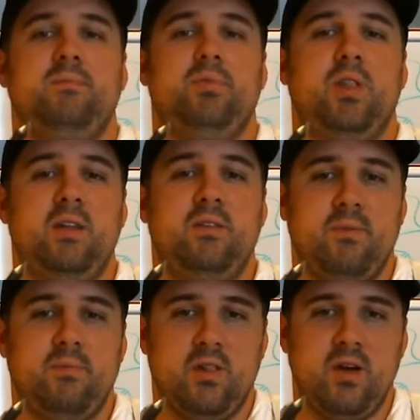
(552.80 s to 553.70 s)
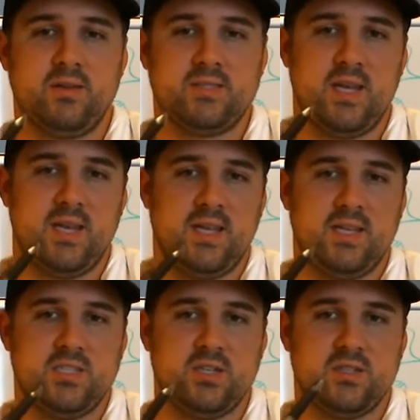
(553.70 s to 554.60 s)
blood from the lungs, and it
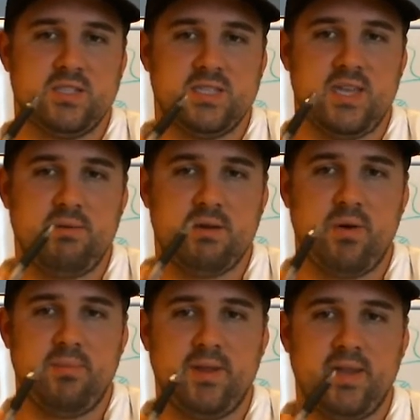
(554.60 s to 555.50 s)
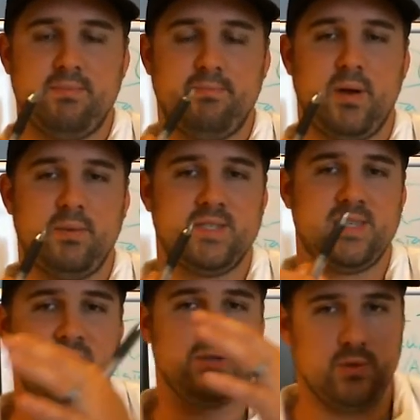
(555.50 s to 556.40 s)
is your systemic pump, and it pumps
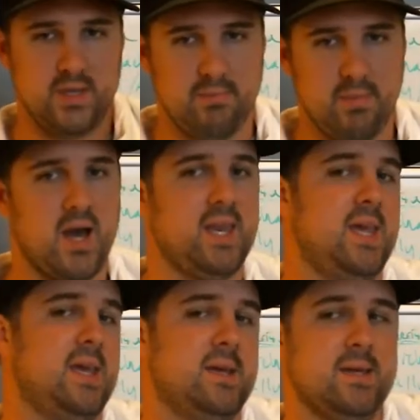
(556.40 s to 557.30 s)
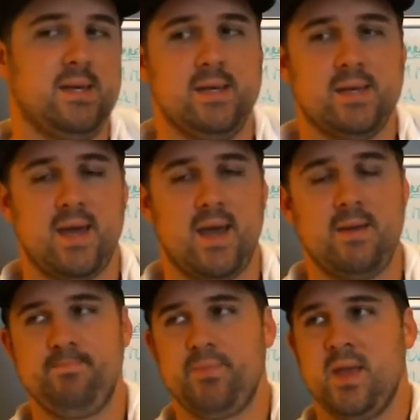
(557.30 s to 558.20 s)
it to the body,
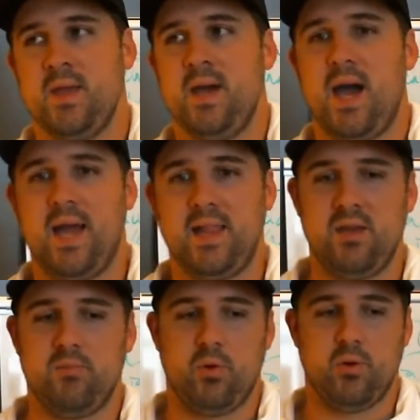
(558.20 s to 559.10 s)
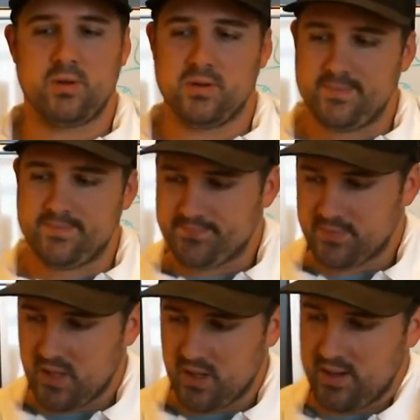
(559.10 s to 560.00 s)
okay? Highly important,
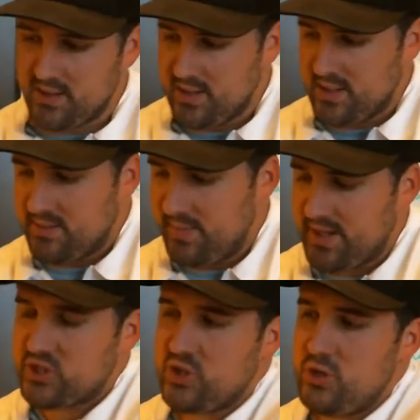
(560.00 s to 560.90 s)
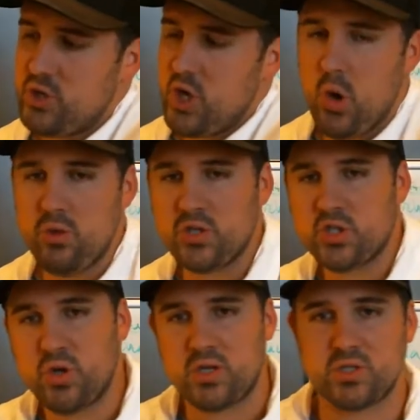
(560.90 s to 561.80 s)
all right? Make sure you know the
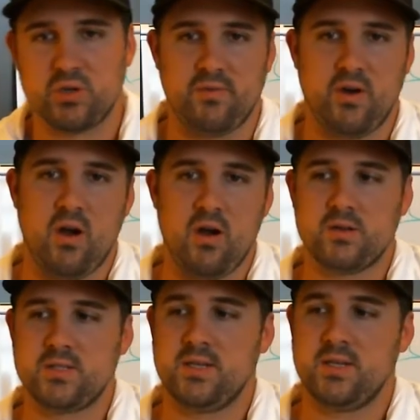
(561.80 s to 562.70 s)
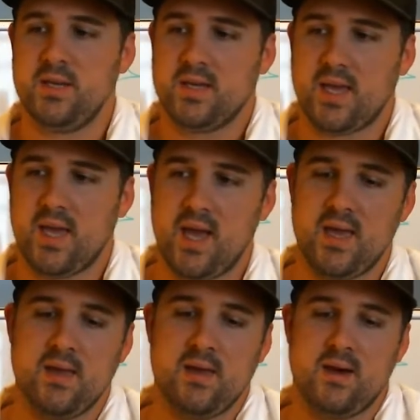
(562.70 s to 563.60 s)
structure of the heart,
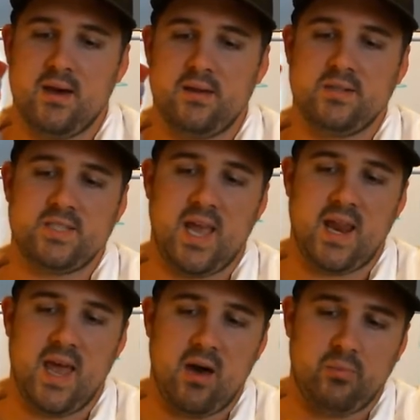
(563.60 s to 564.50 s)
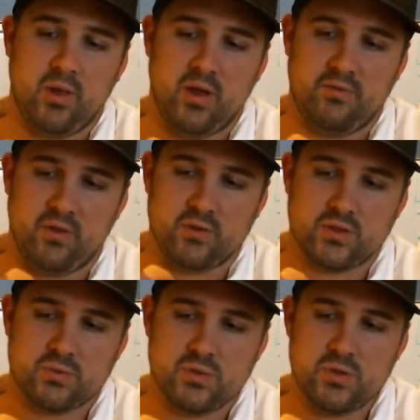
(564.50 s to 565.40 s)
okay? Understand how blood
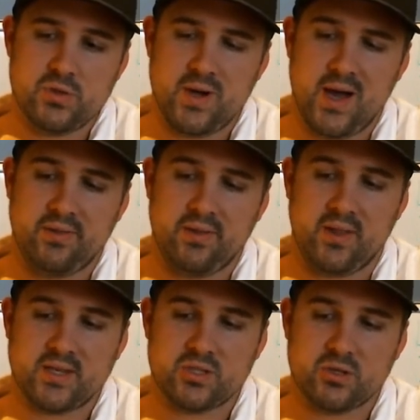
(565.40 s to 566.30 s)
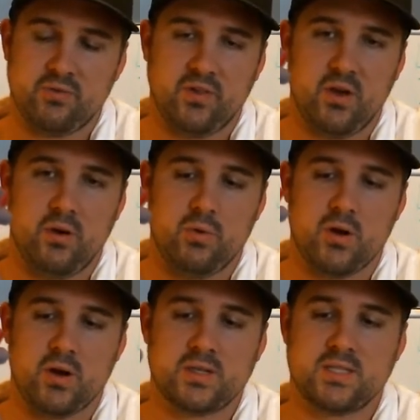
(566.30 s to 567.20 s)
flows through, how the electrical flow
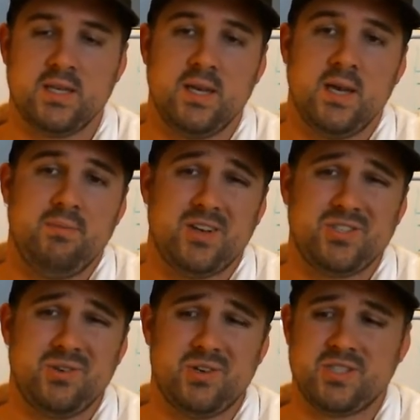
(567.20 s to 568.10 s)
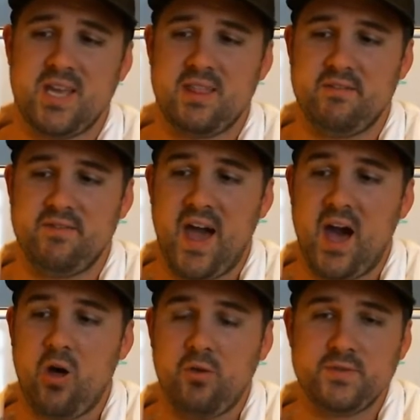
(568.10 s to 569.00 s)
works. Make sure you understand the
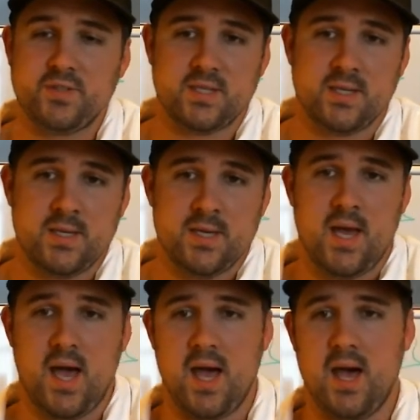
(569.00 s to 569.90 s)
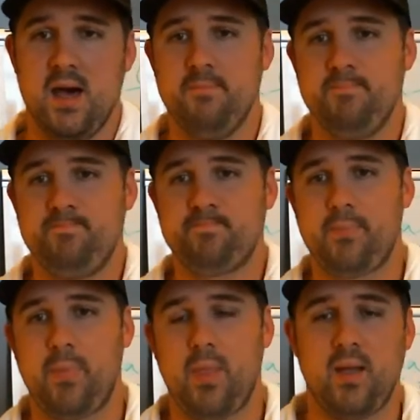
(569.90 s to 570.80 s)
valves
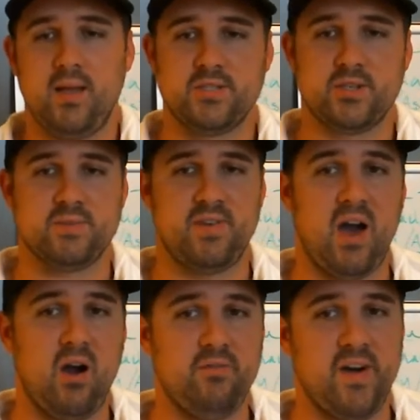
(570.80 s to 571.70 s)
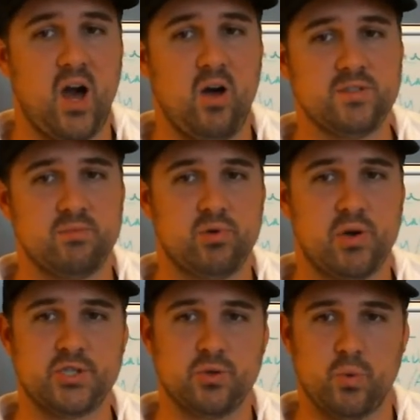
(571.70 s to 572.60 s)
in terms of how valves and
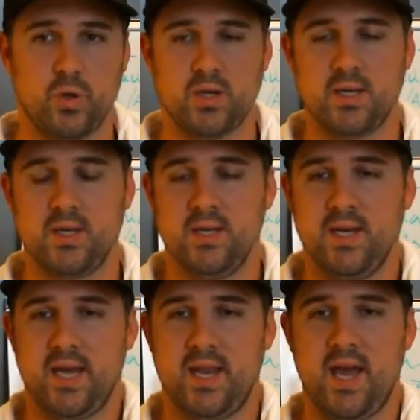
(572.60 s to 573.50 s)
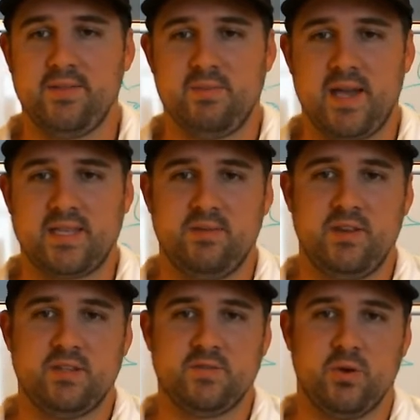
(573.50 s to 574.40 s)
pressure work, and I have some
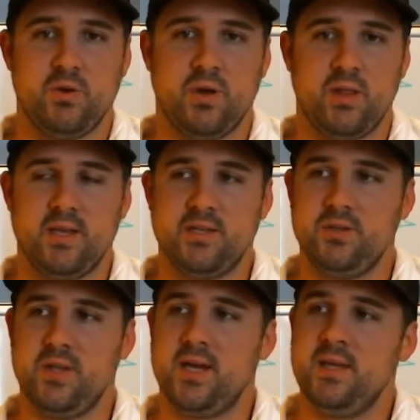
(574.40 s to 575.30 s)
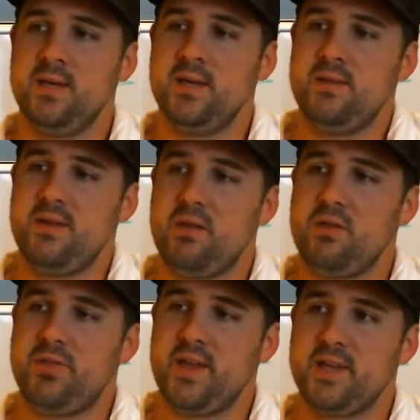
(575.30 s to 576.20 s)
activities for you online to do that. The
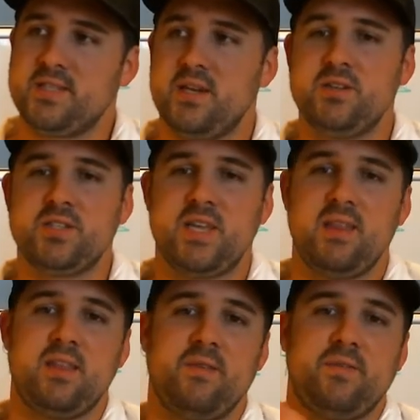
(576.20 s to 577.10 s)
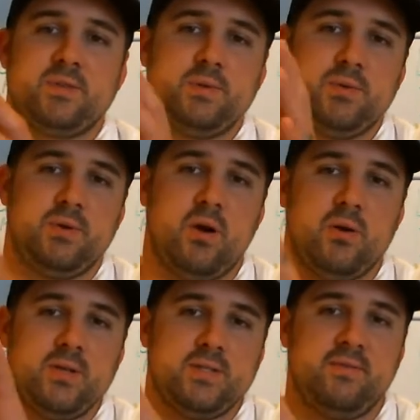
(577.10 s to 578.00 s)
other thing is understand the difference between
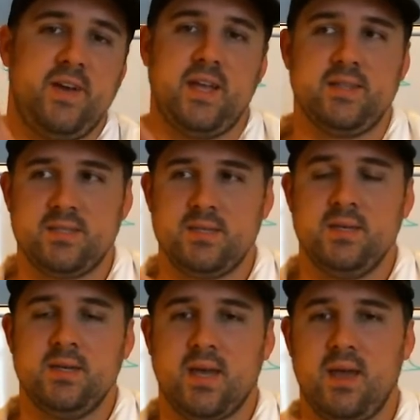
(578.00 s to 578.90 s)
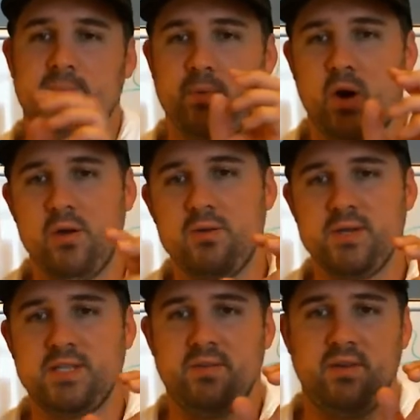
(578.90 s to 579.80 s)
arteries and veins. Okay,
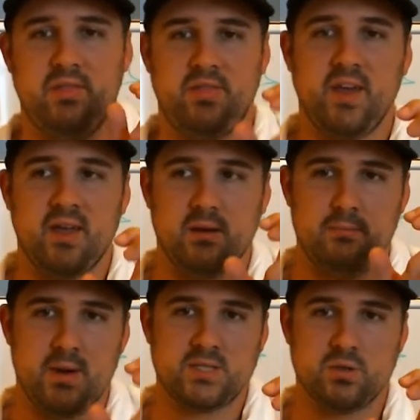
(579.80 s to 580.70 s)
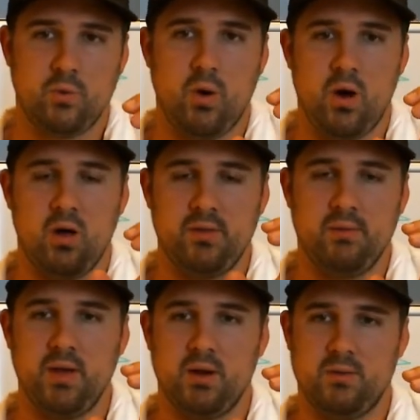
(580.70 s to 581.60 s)
arteries have a thick muscle wall in
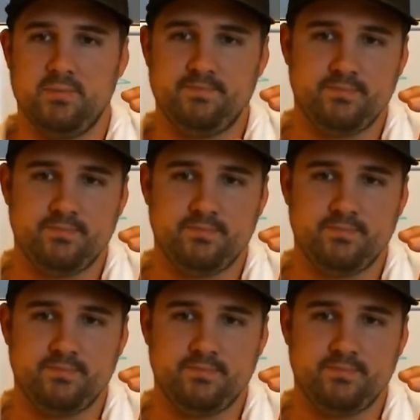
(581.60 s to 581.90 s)
the middle.